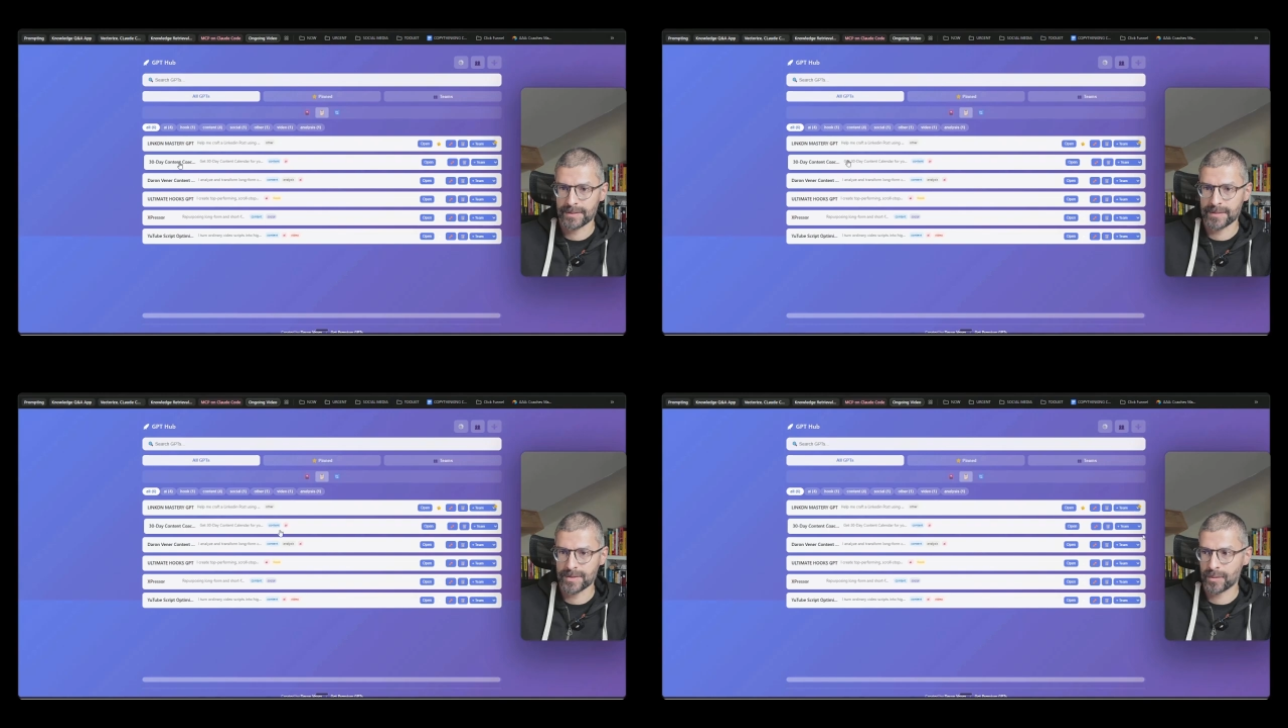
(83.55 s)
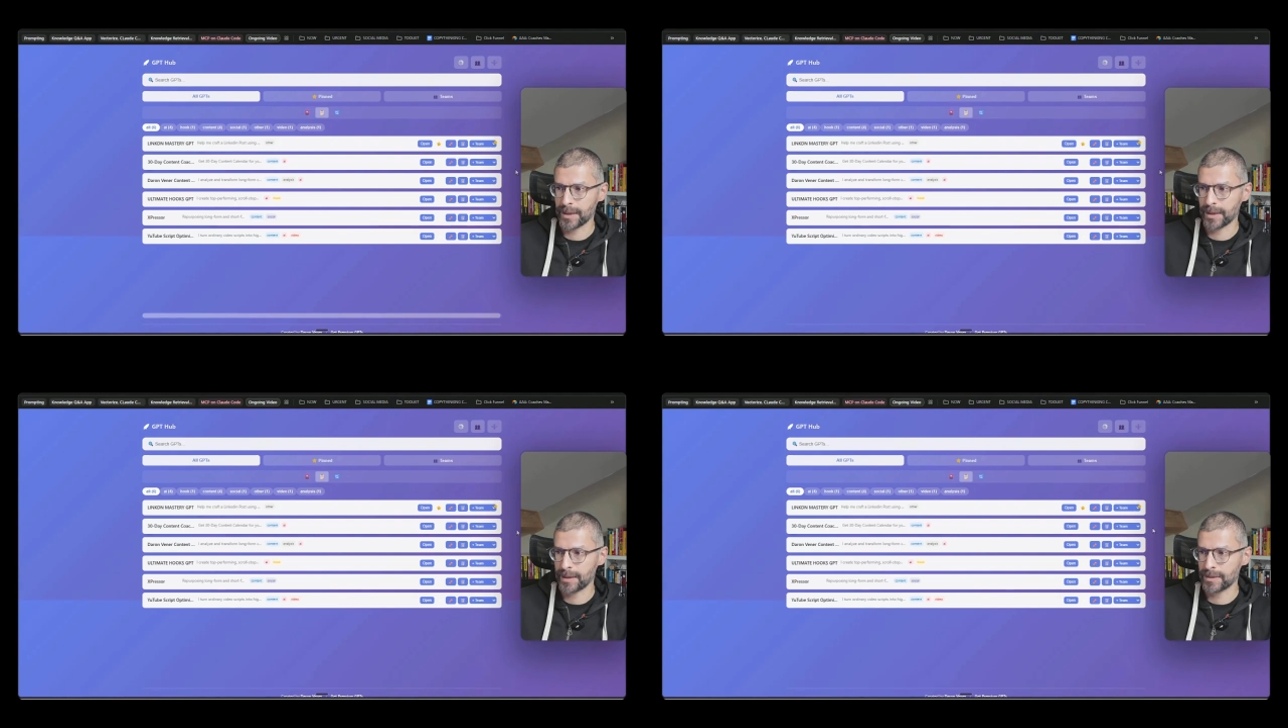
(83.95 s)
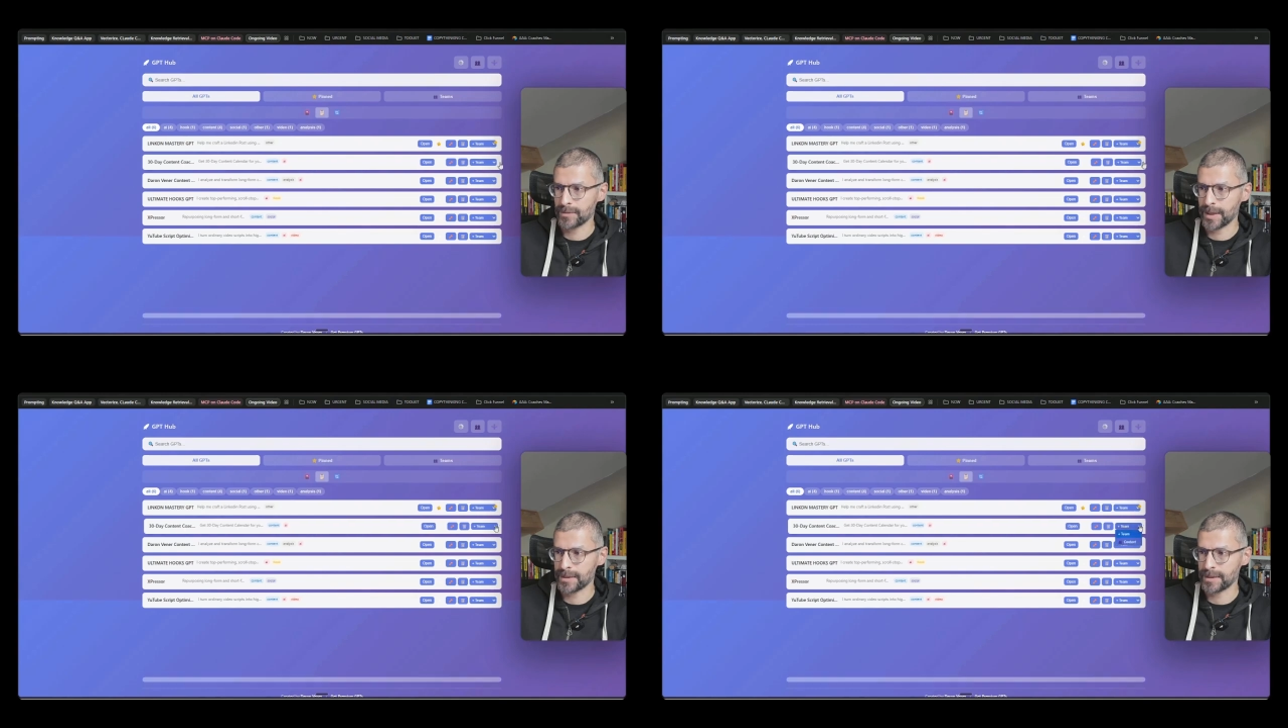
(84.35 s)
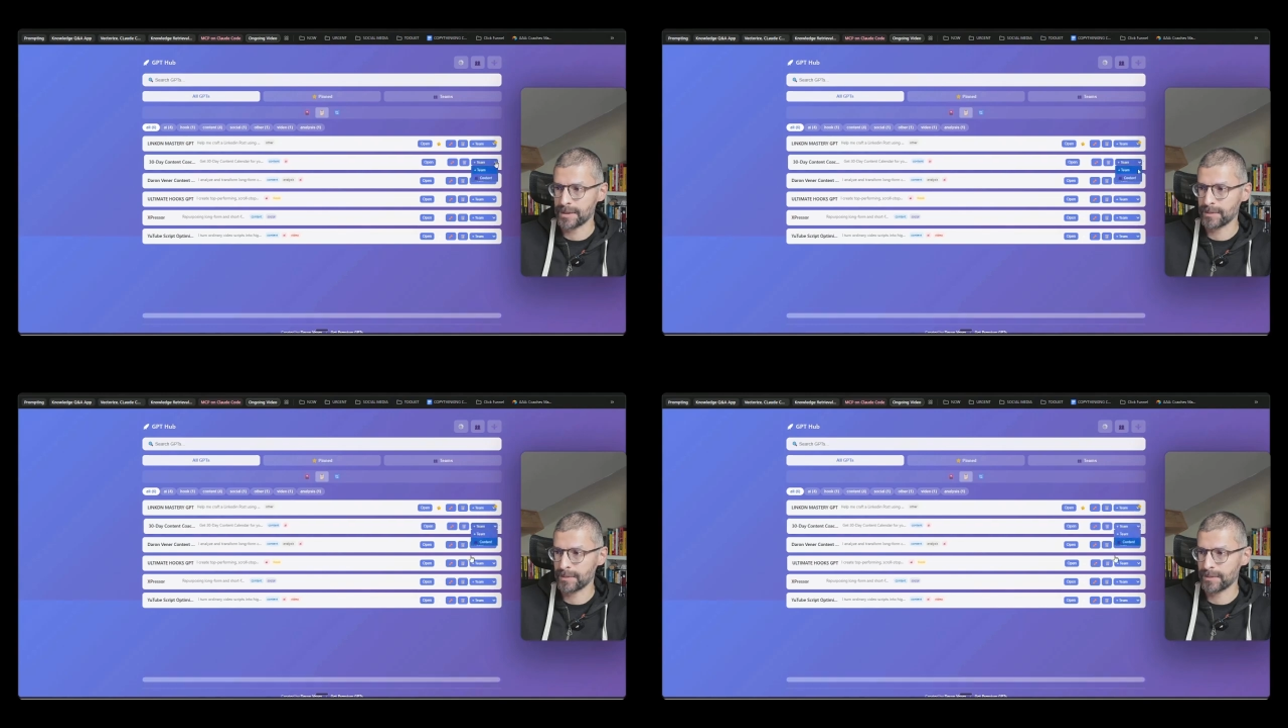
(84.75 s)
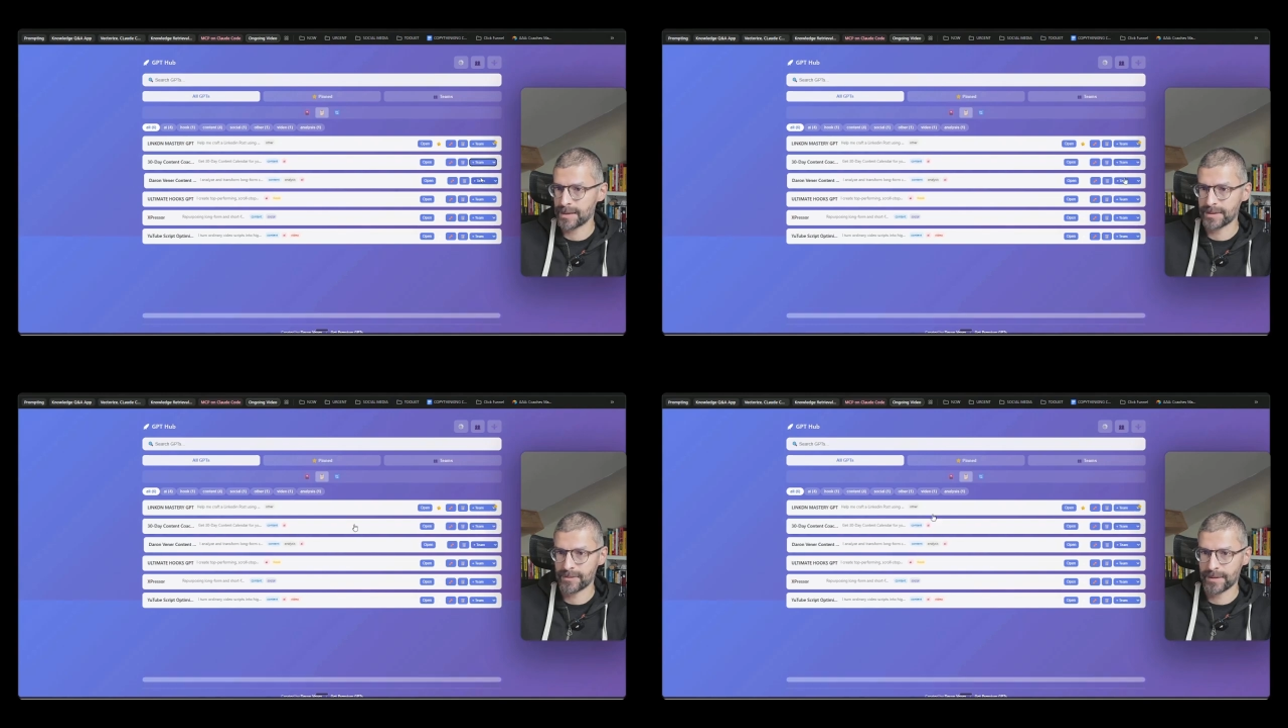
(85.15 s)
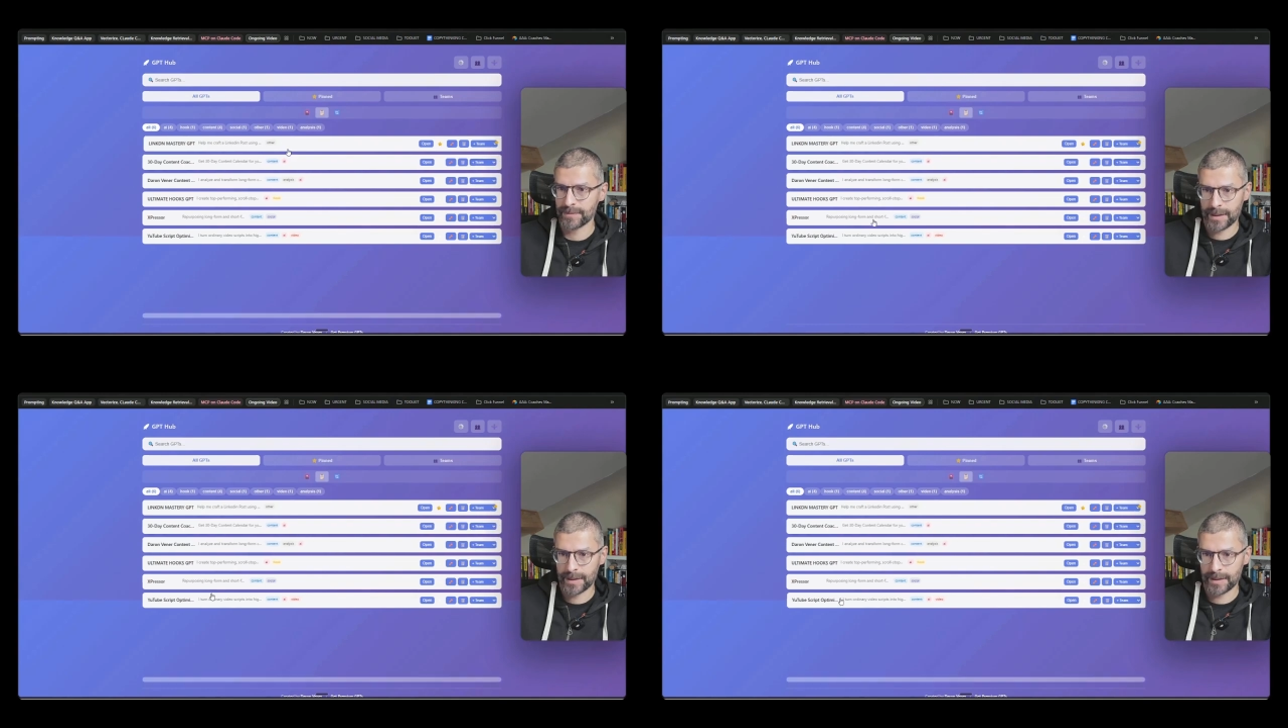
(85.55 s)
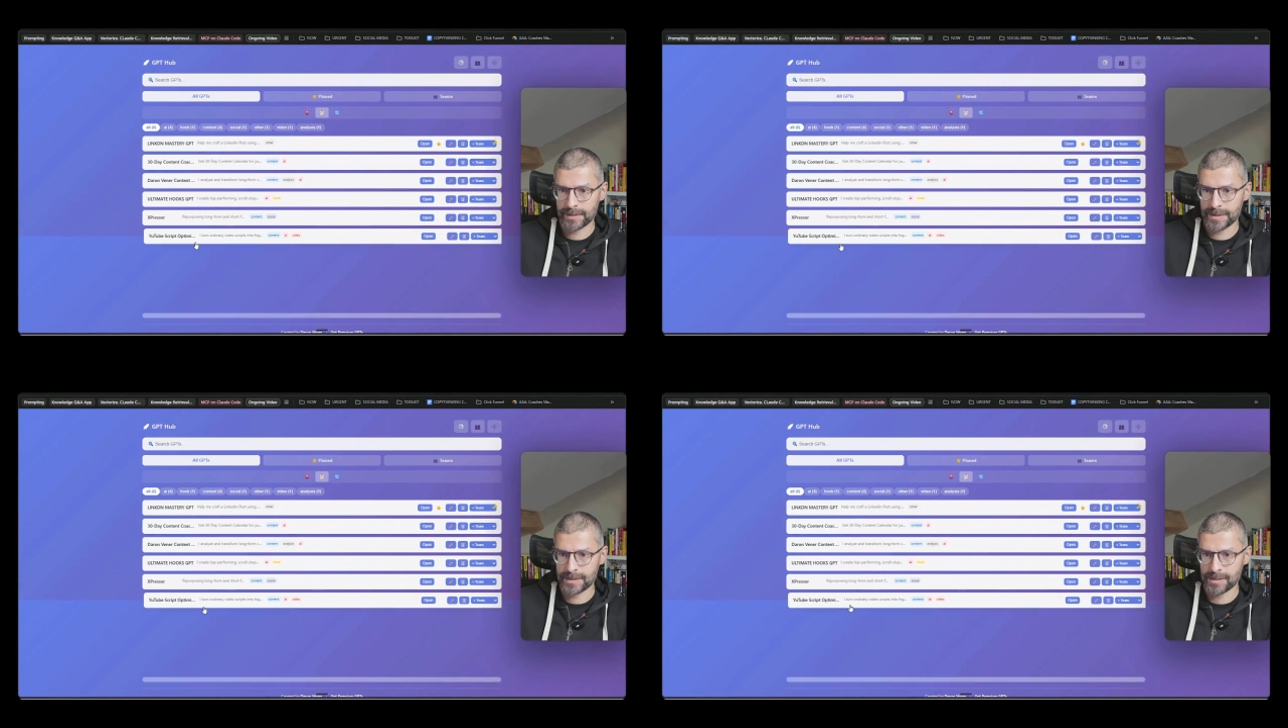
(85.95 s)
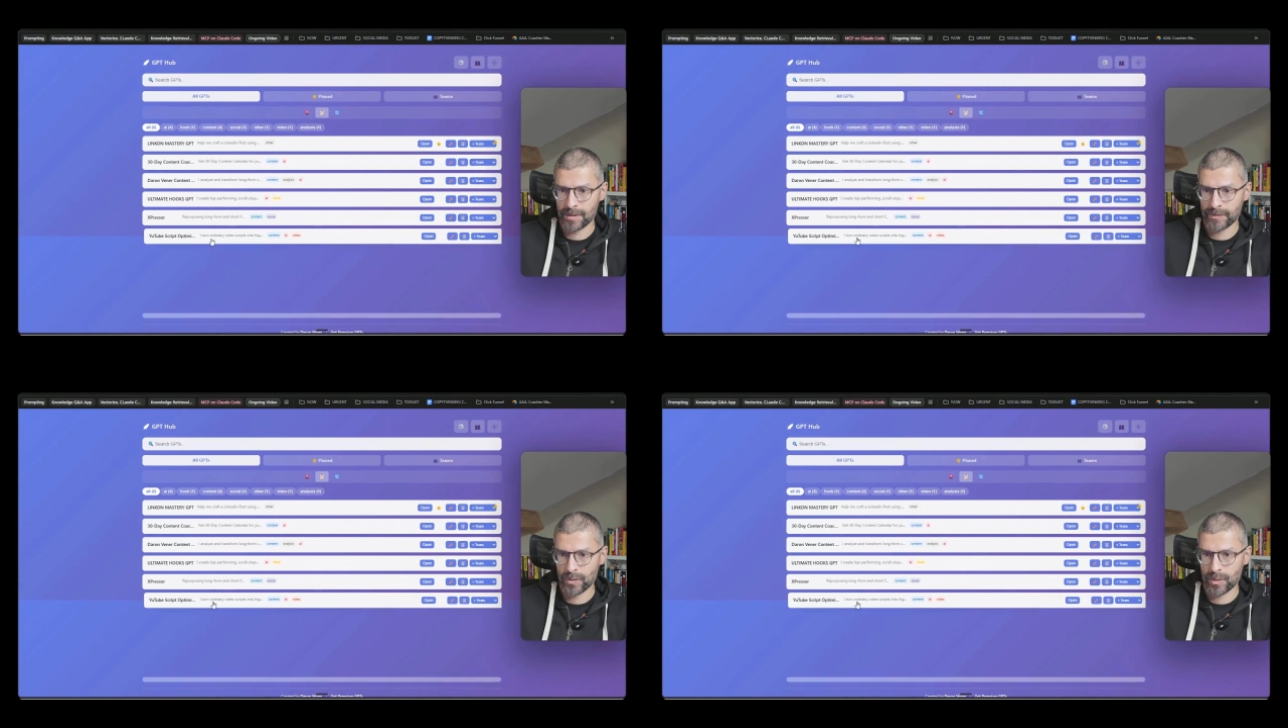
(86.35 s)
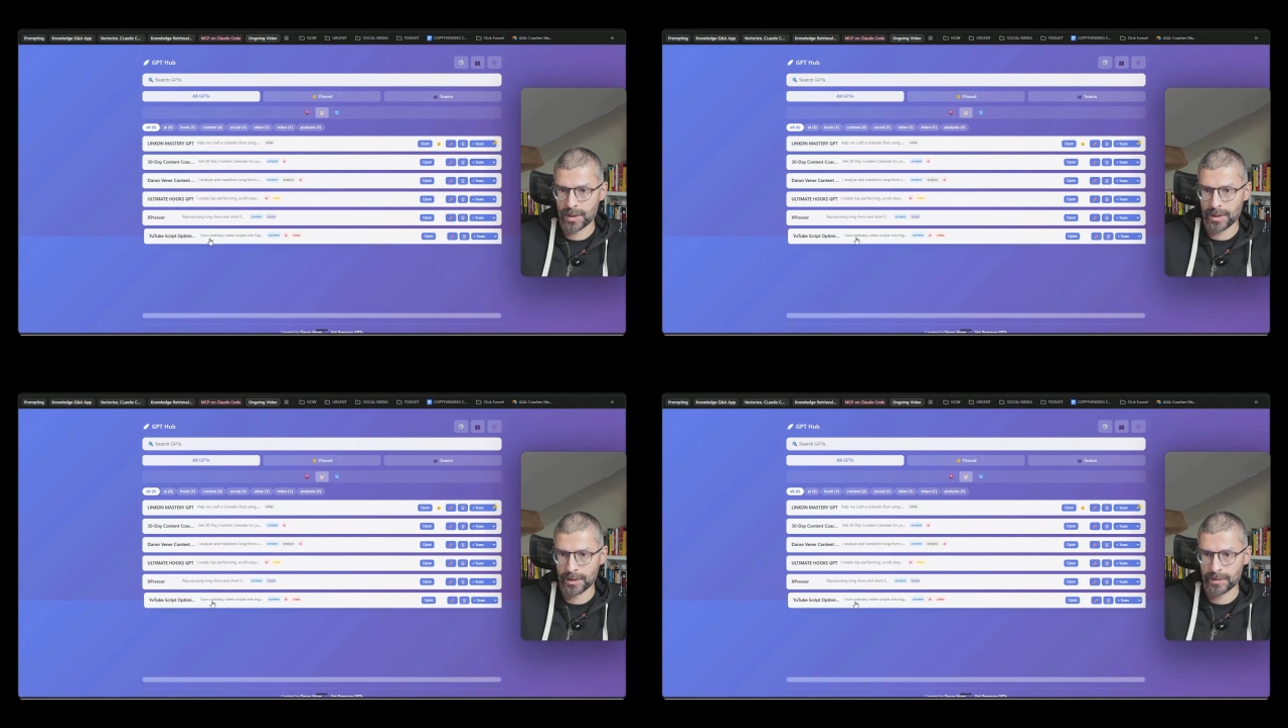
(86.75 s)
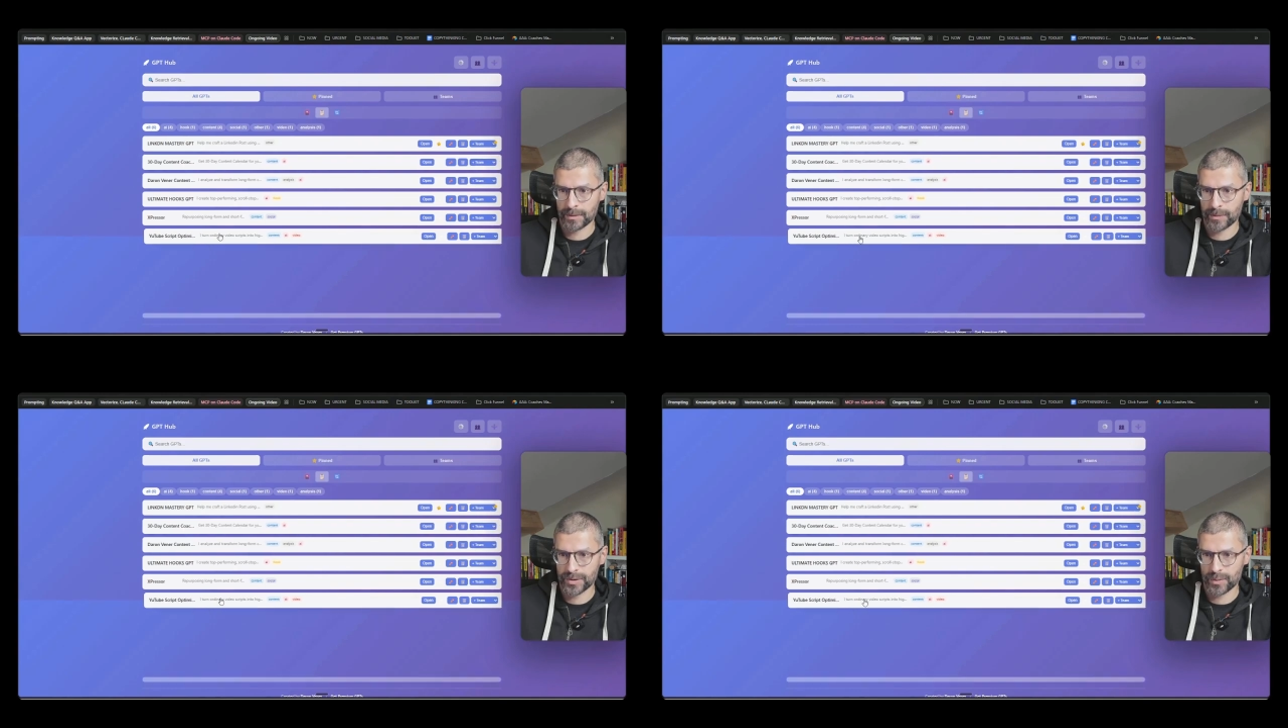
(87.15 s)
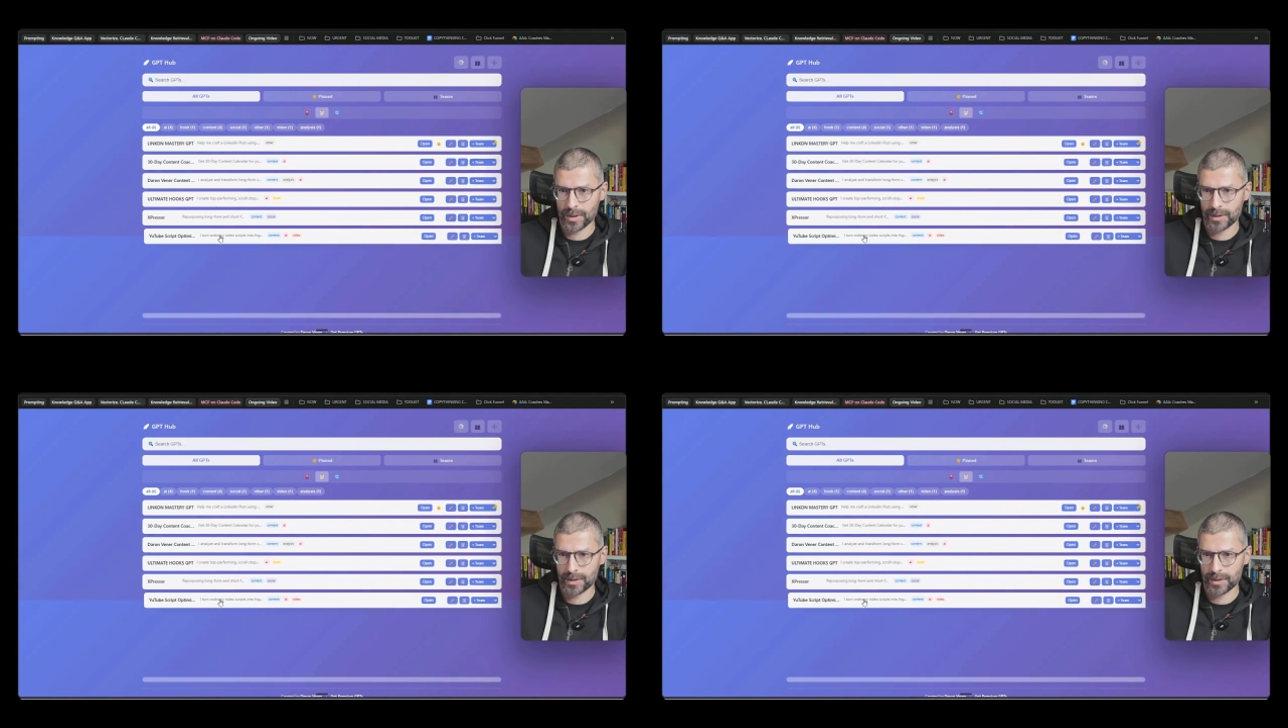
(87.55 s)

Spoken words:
This one I can add to my team, etc. And this other one, which